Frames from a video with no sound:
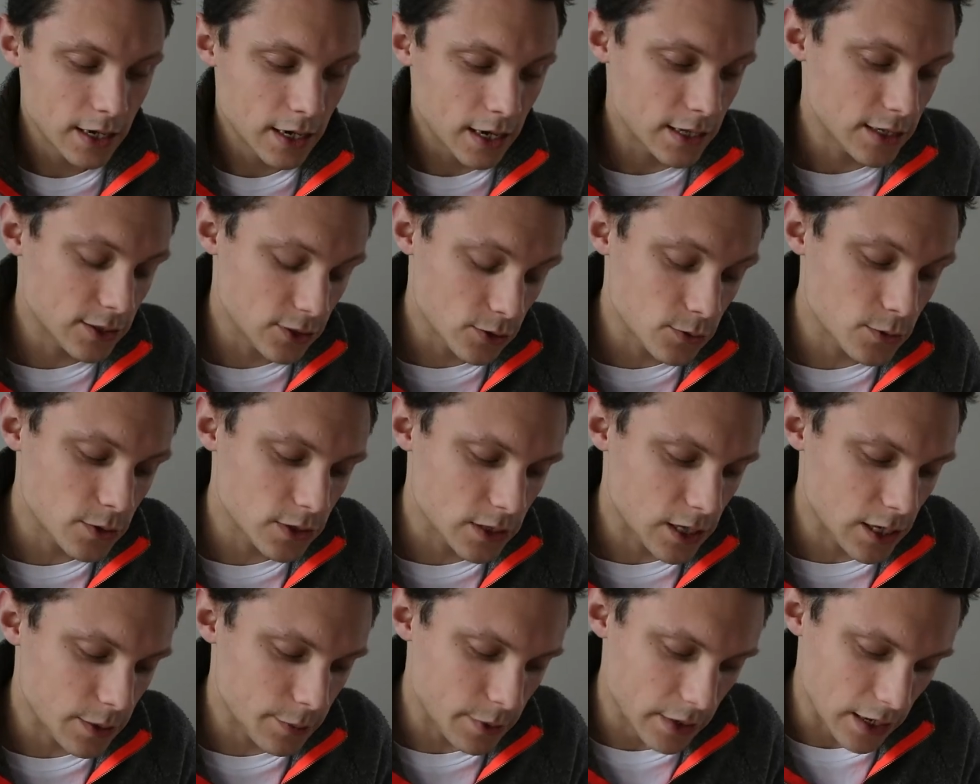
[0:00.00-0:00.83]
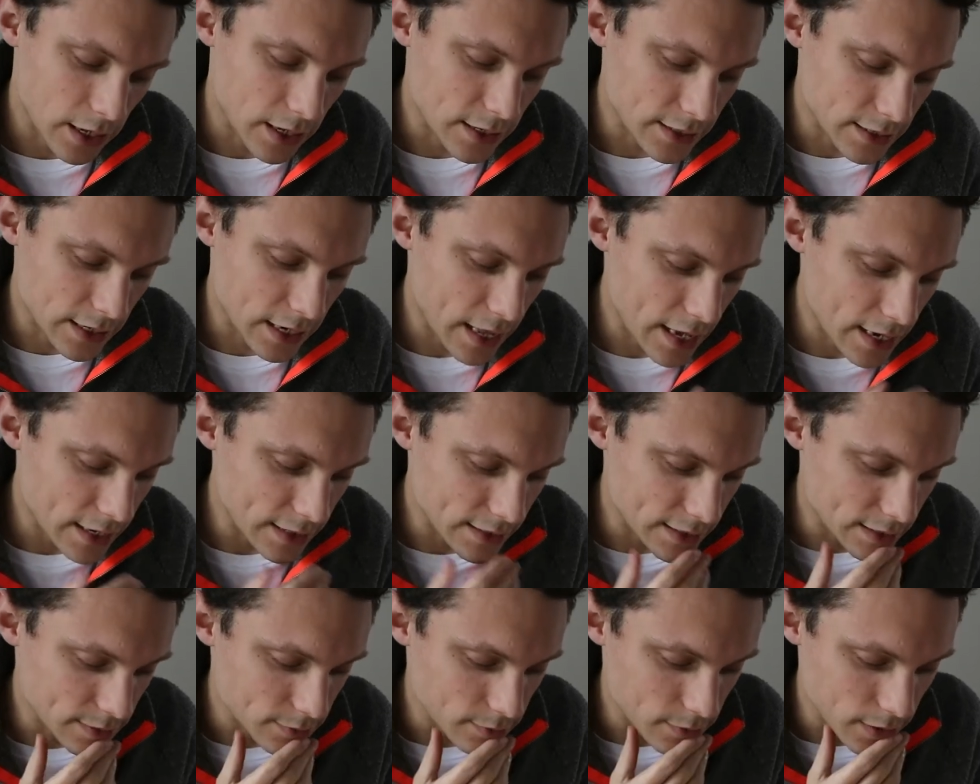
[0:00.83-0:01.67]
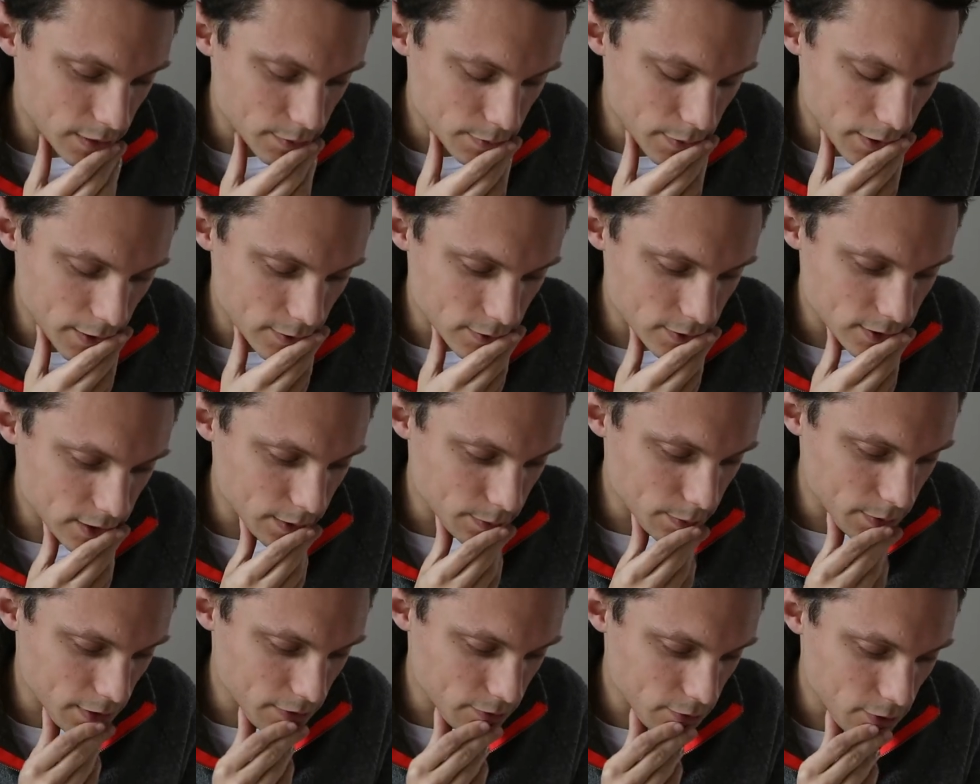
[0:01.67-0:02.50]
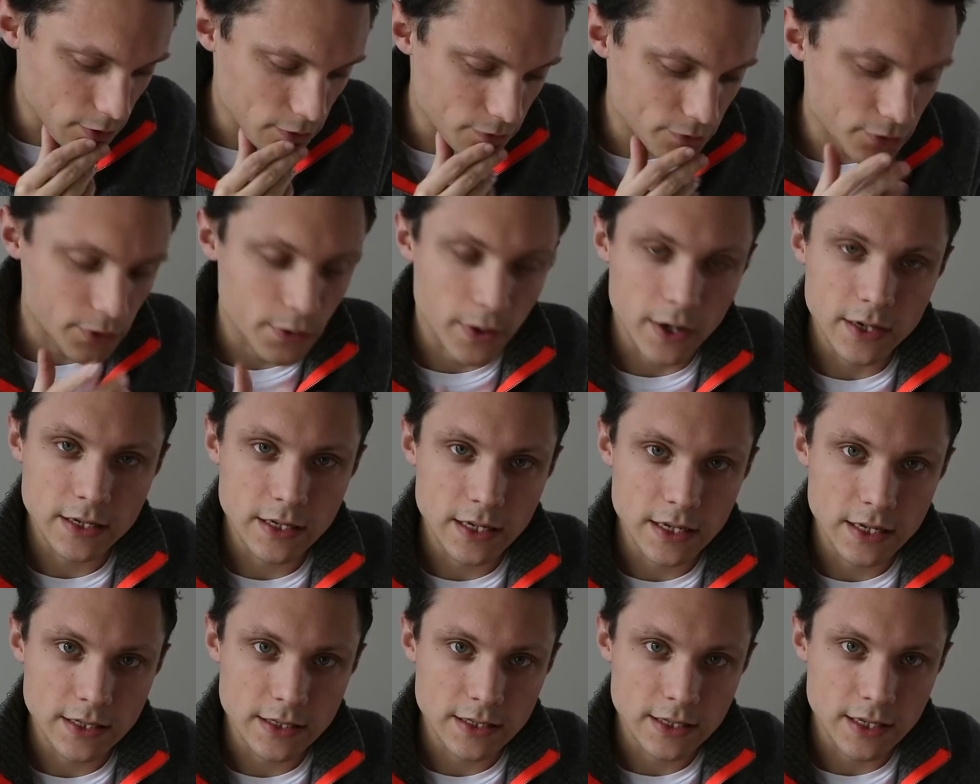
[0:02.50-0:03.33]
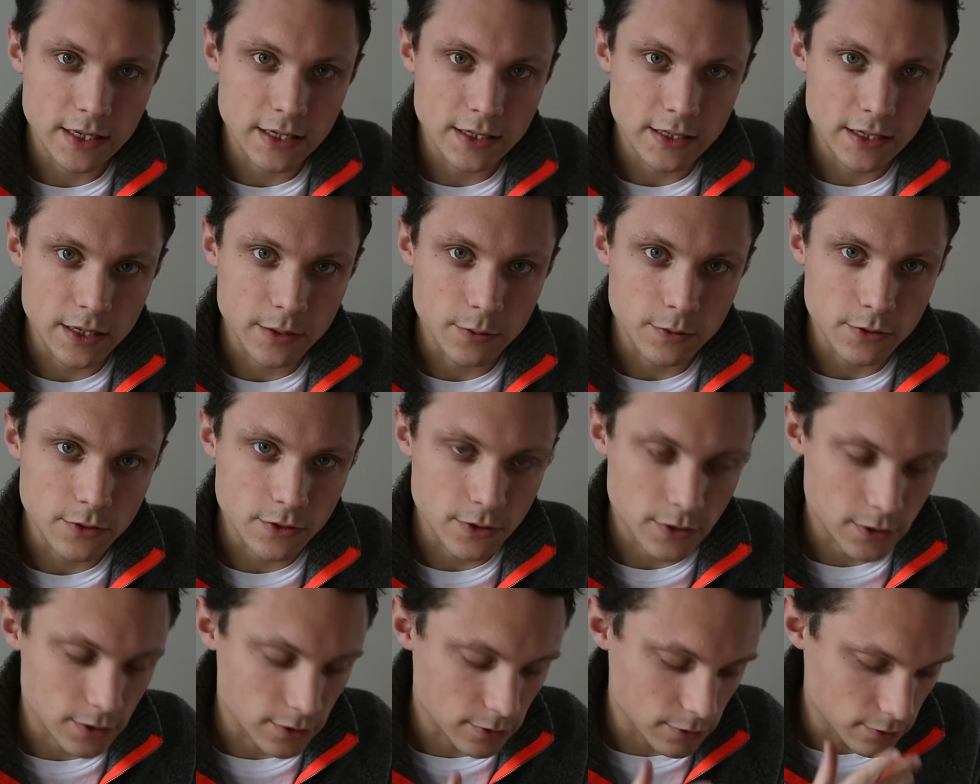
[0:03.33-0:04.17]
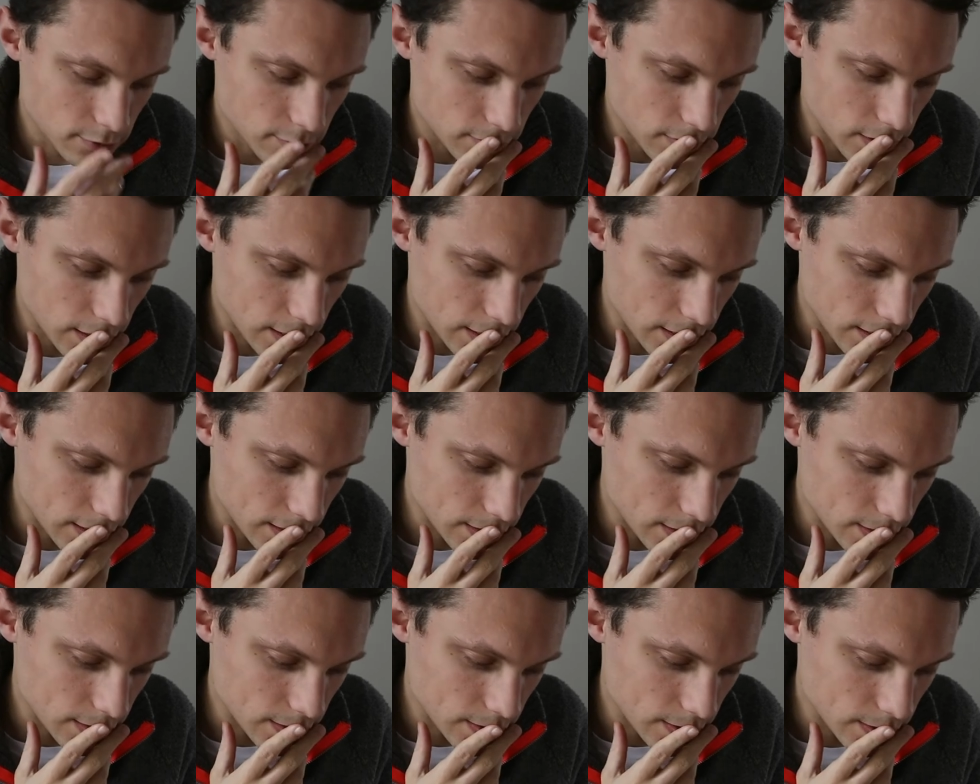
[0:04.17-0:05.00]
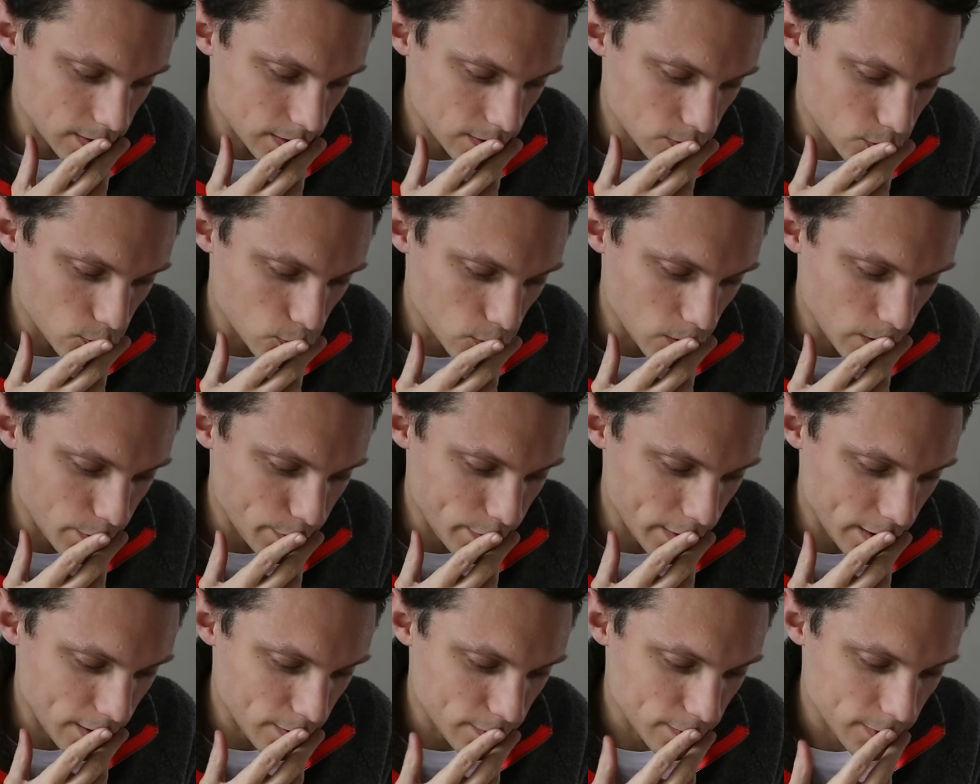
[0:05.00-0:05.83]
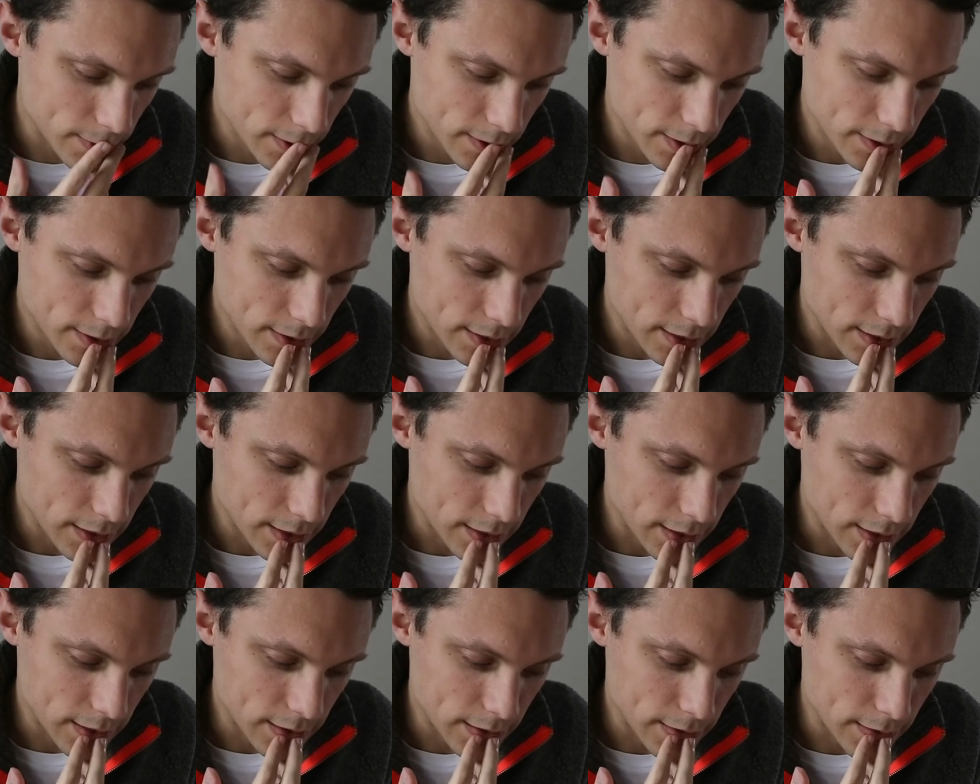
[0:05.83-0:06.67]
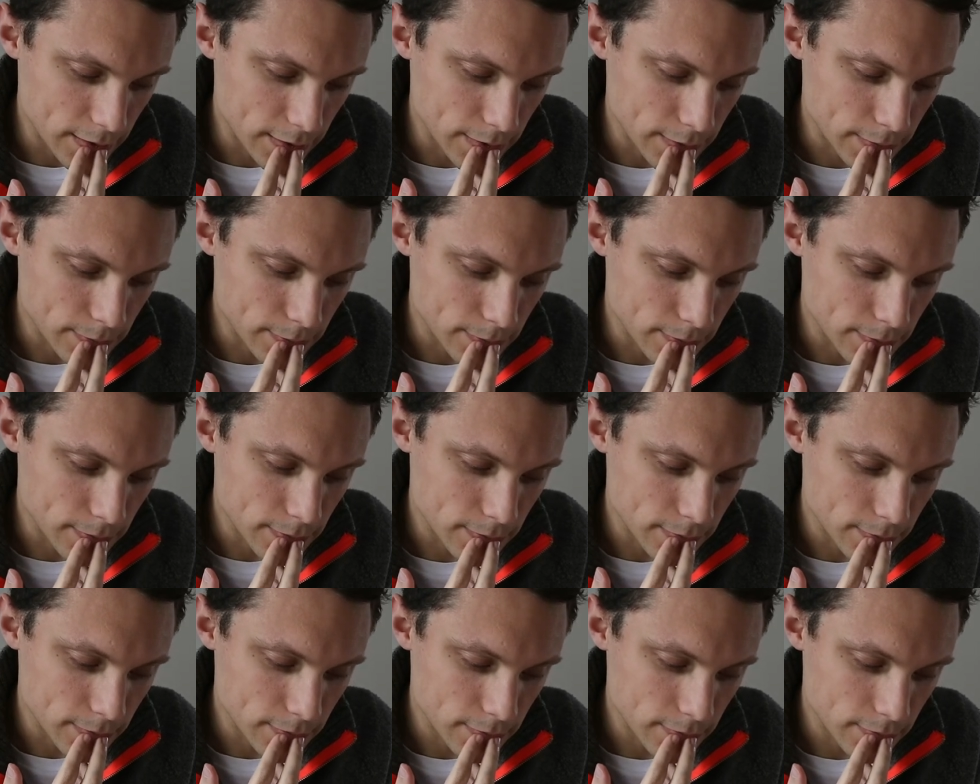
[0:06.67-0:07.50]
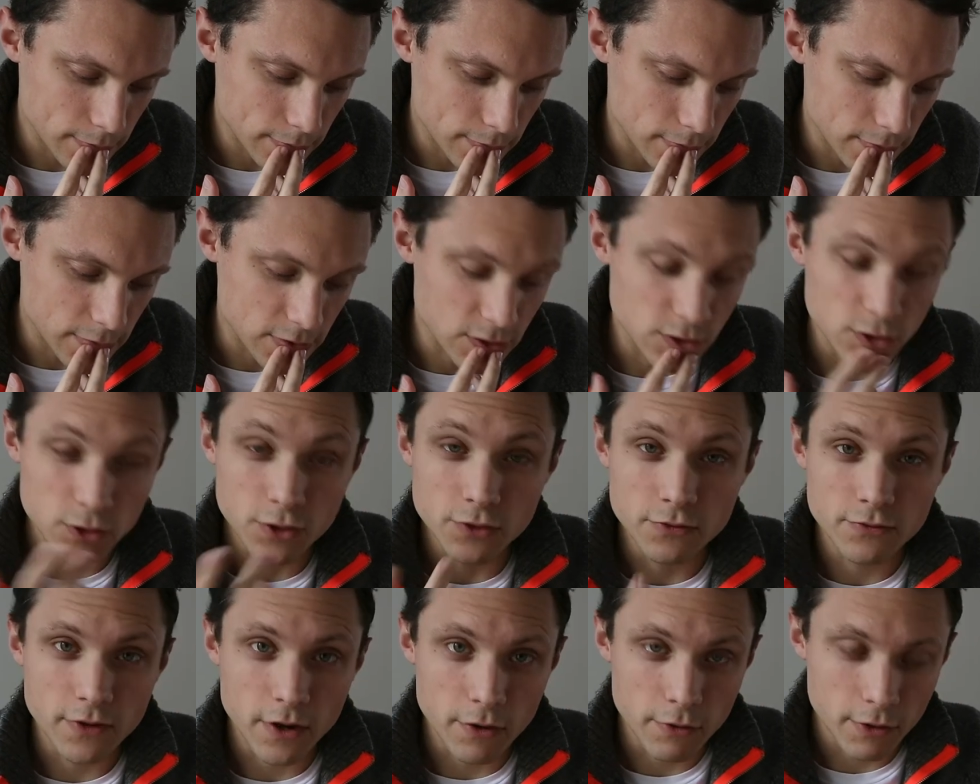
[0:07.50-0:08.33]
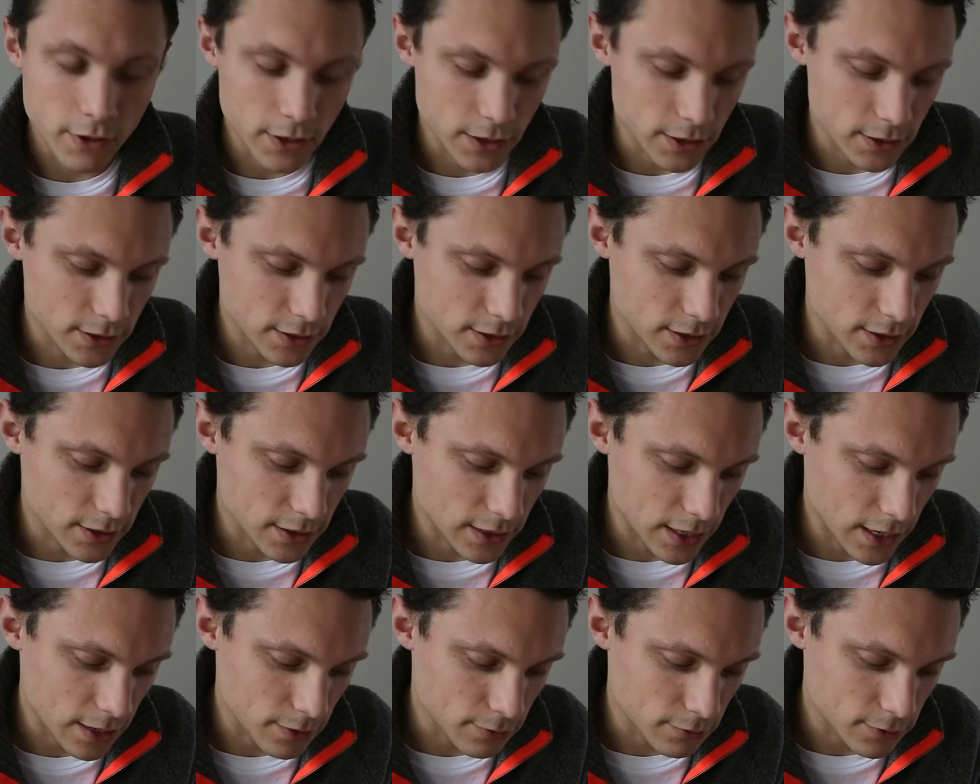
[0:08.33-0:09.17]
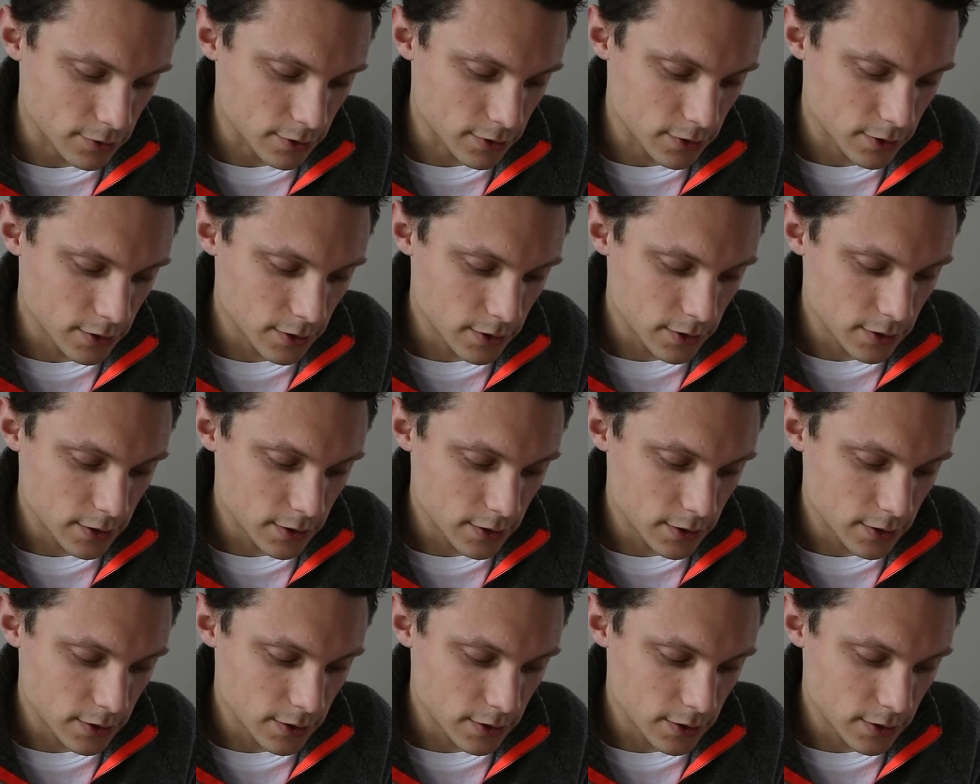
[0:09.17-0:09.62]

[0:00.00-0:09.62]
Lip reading: And there's always going to be like delays in posting, but I've got a few ideas, things I want to talk about. There's a new Focus that's out.